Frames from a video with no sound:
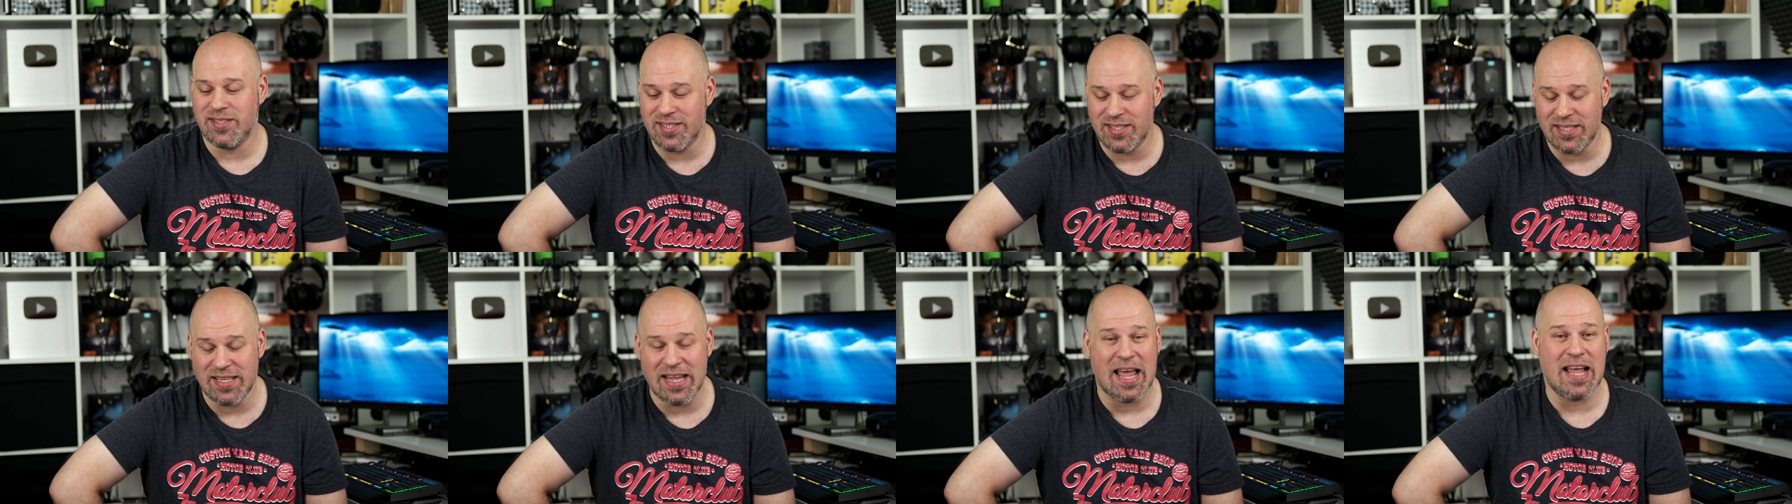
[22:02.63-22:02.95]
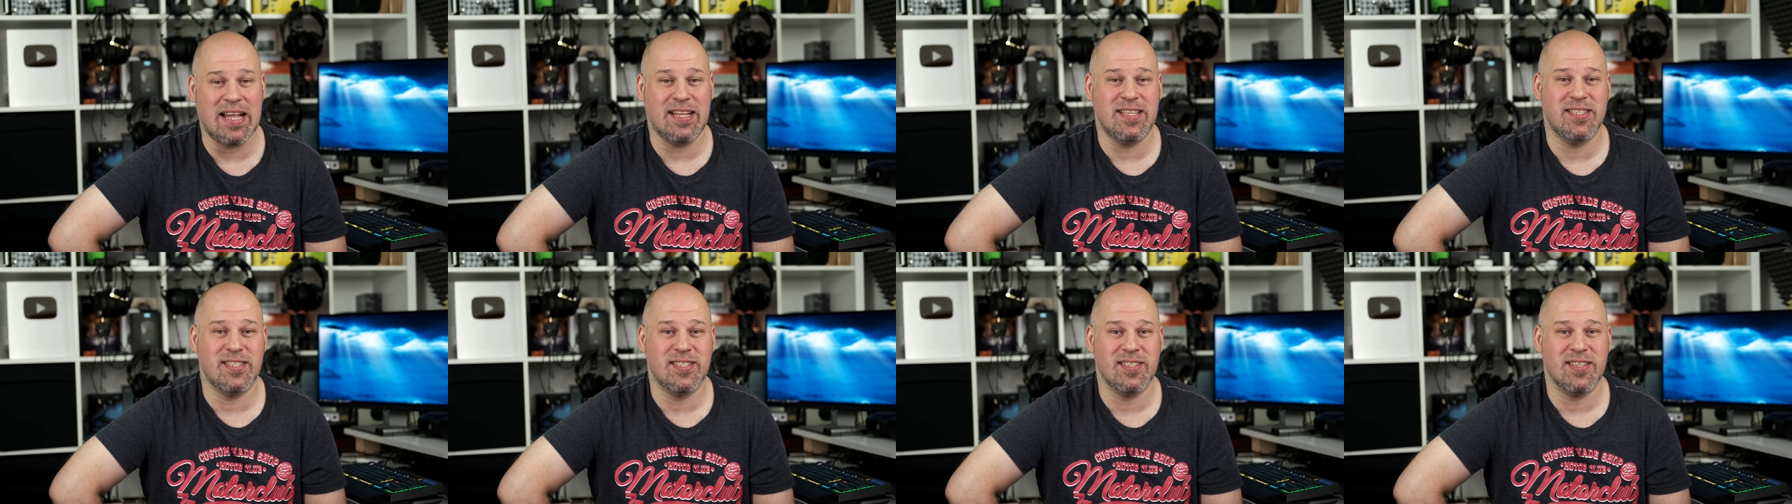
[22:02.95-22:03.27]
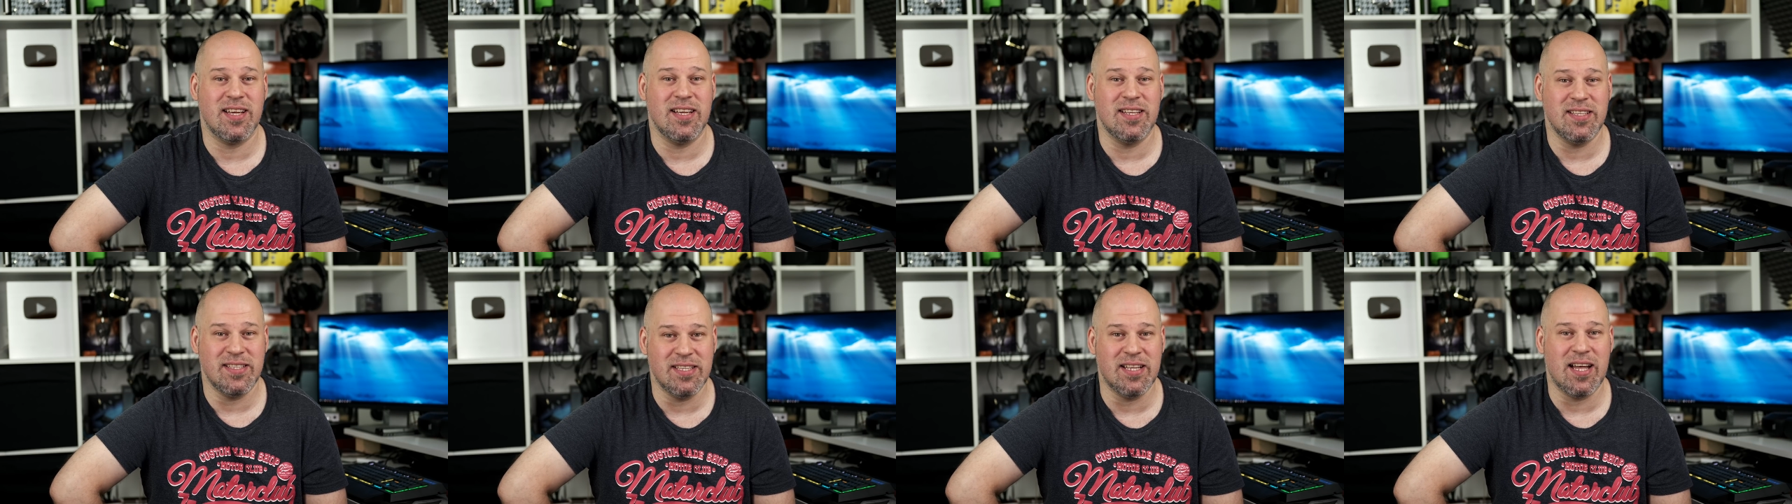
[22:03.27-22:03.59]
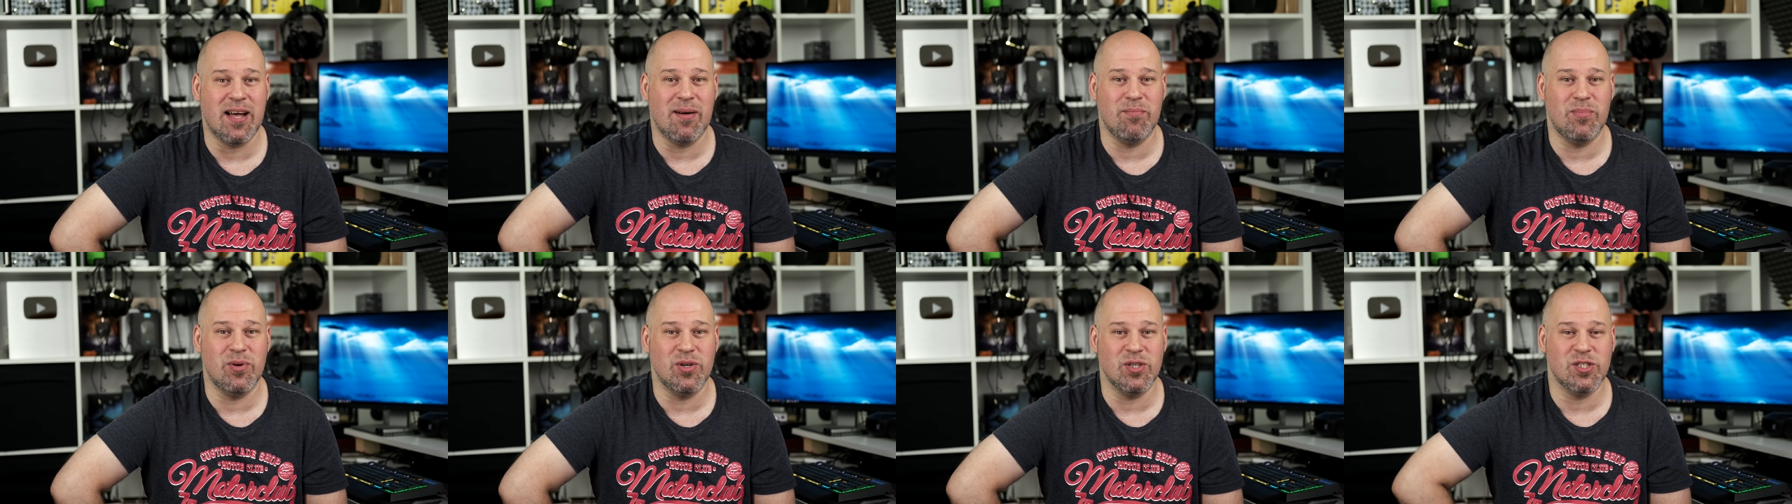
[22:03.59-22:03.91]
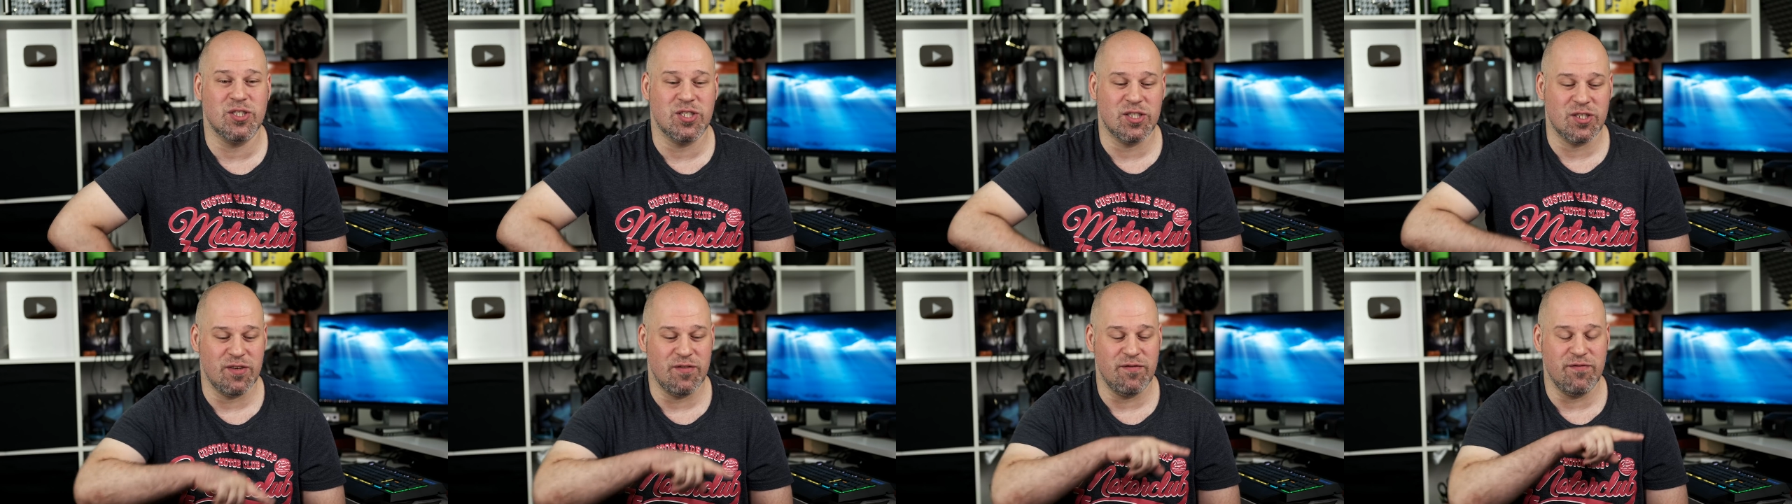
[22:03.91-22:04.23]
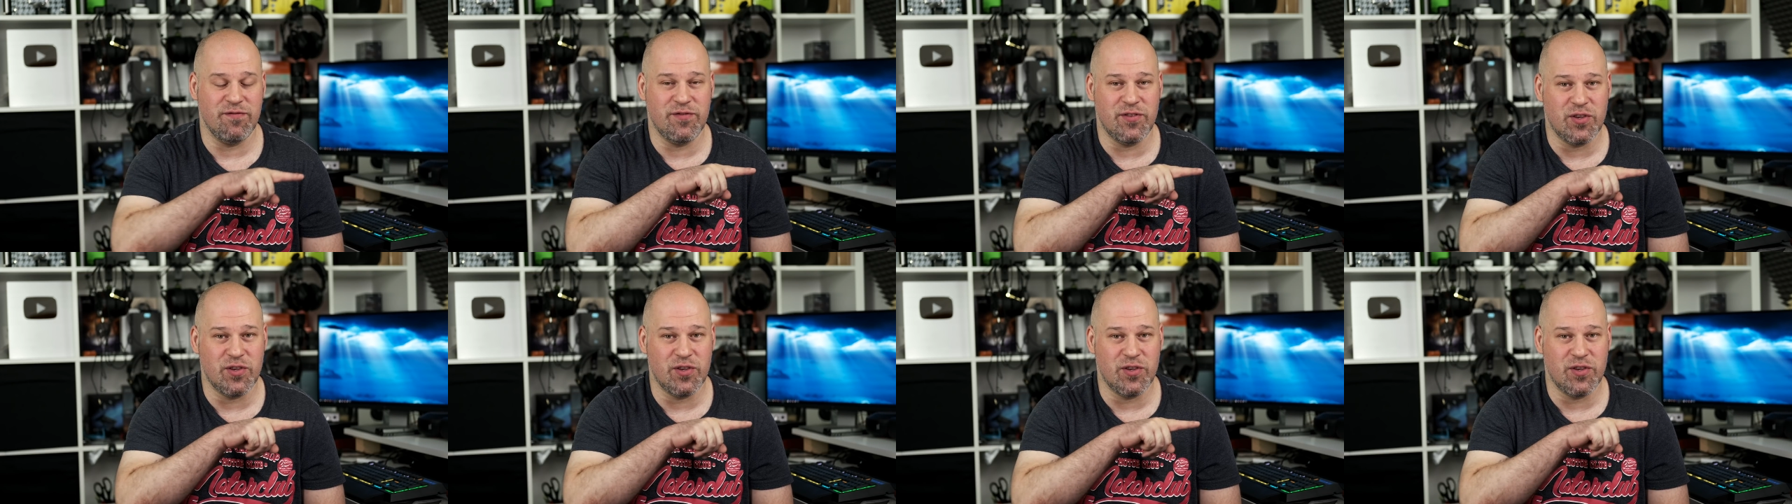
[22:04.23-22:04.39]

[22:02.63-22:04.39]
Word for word: stats and numbers,